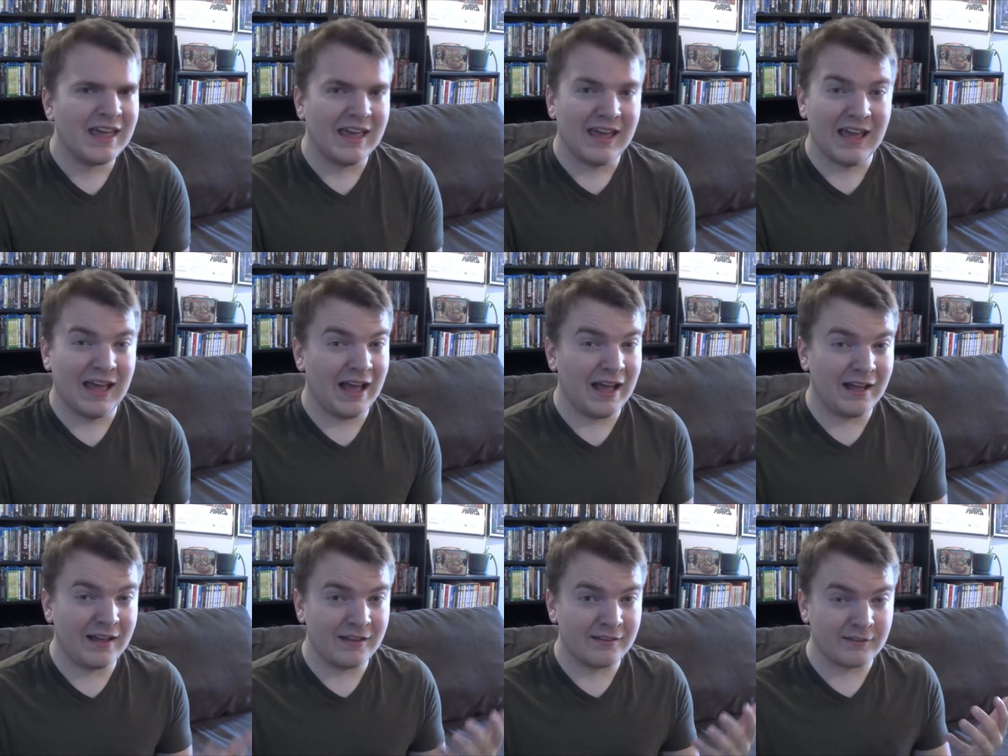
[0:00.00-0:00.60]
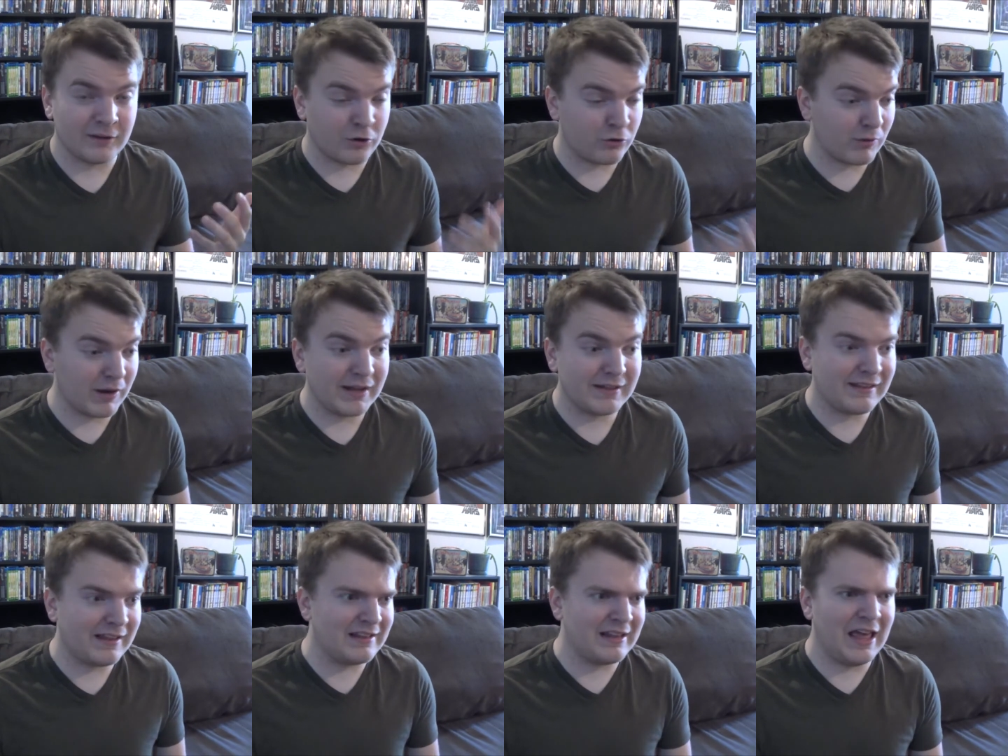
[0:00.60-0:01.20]
It has a
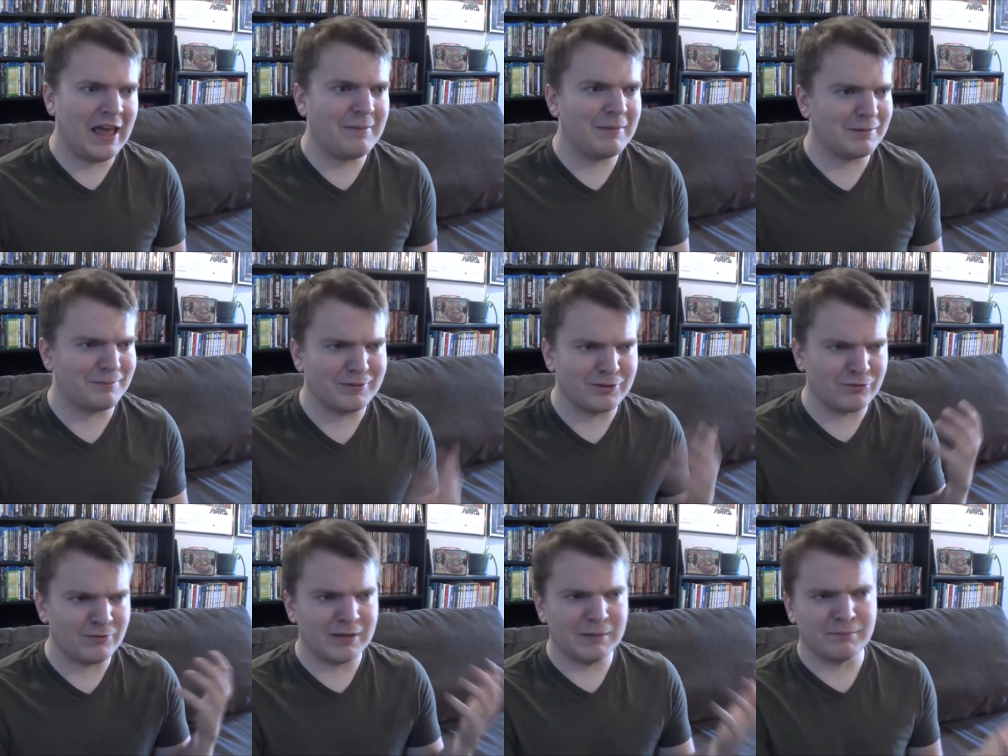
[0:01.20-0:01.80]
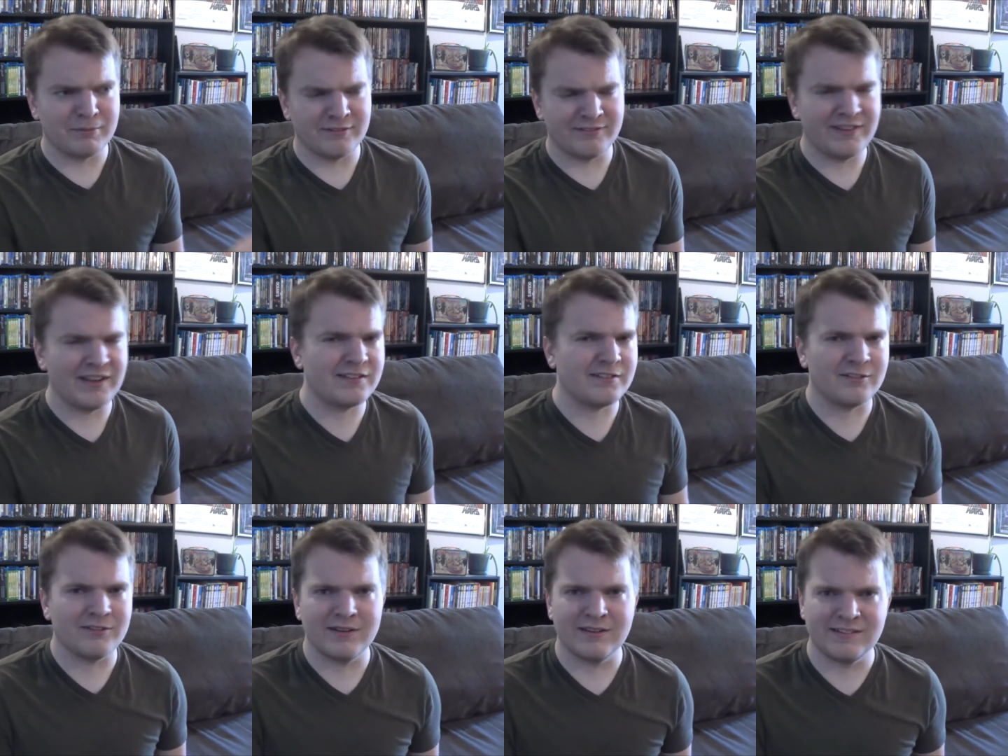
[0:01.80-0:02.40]
great dynamic between
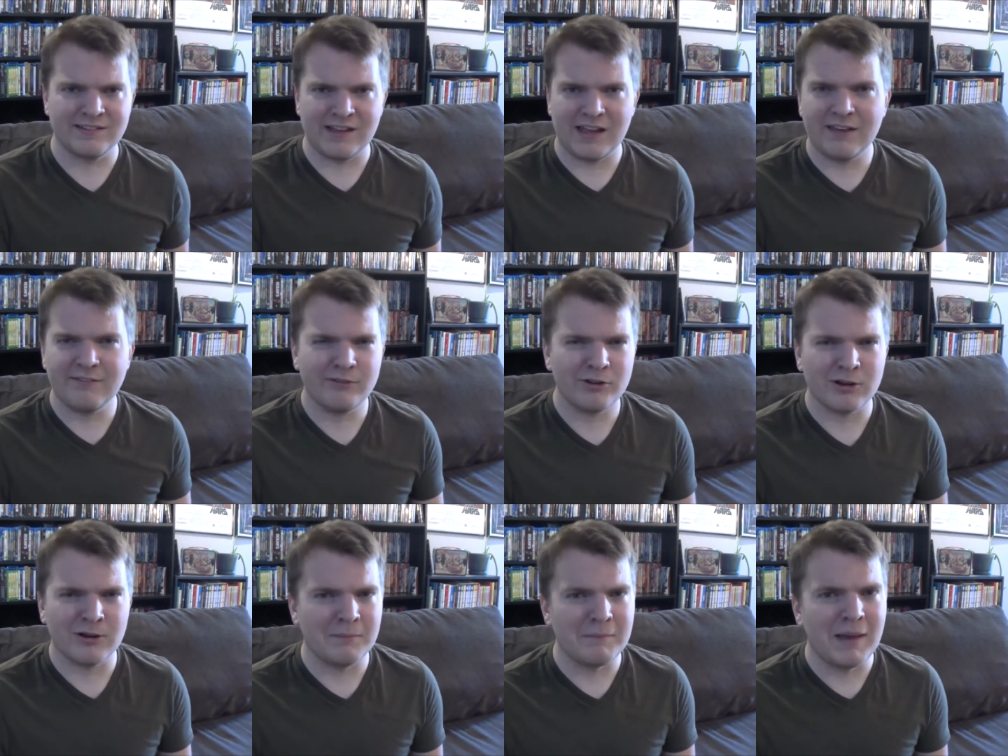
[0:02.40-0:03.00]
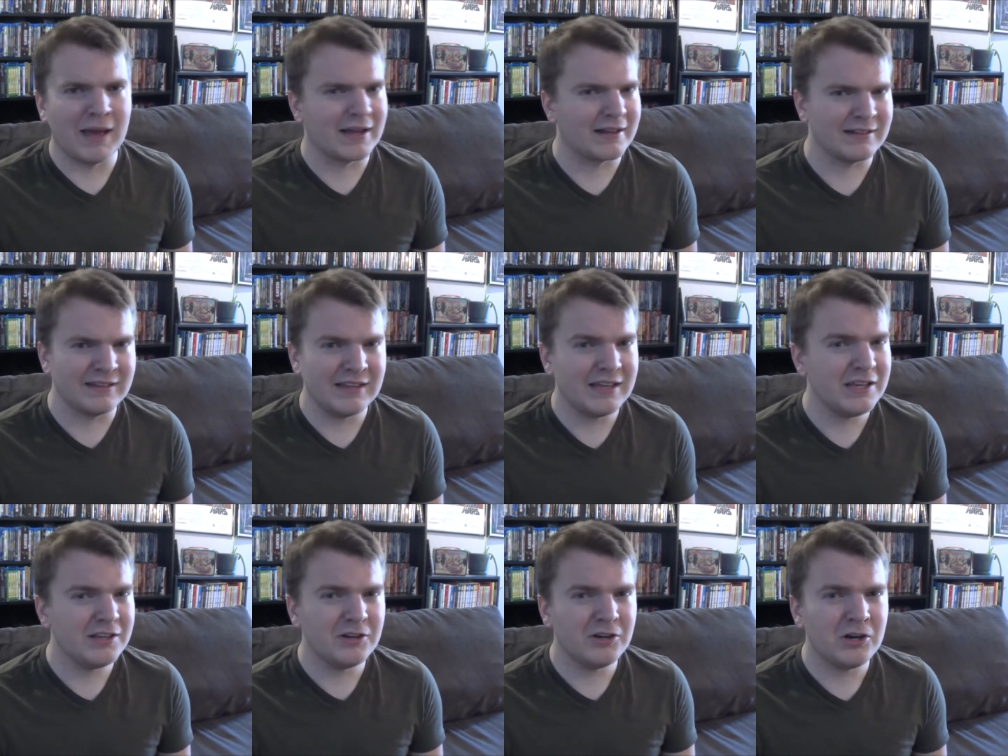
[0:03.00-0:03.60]
Professor Xavier and
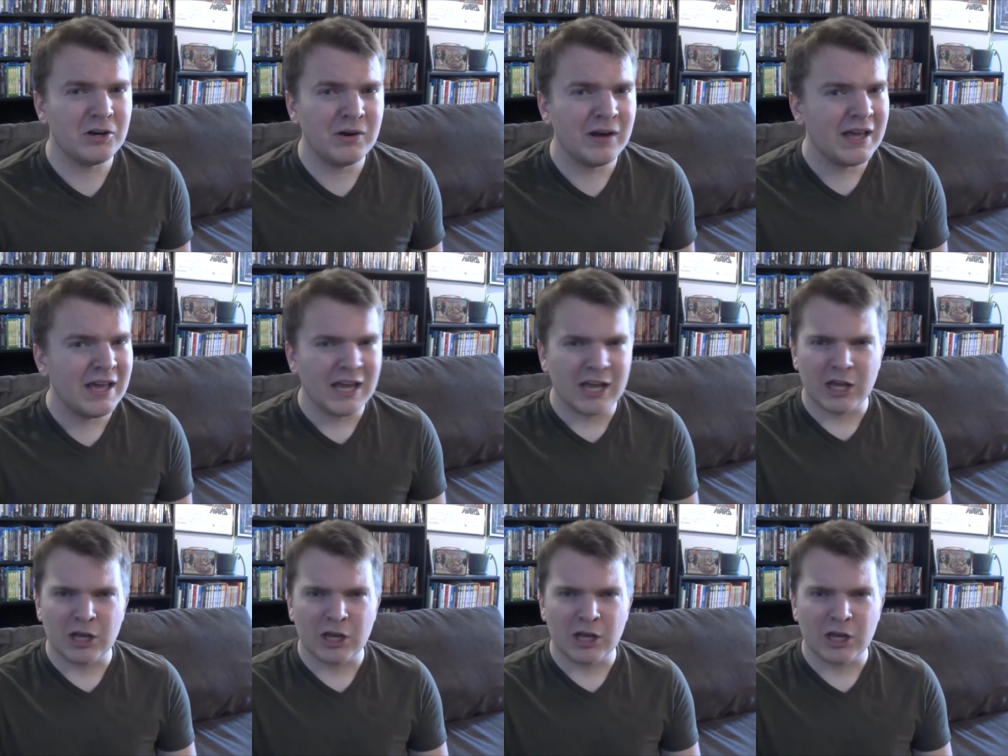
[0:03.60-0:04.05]
Magneto.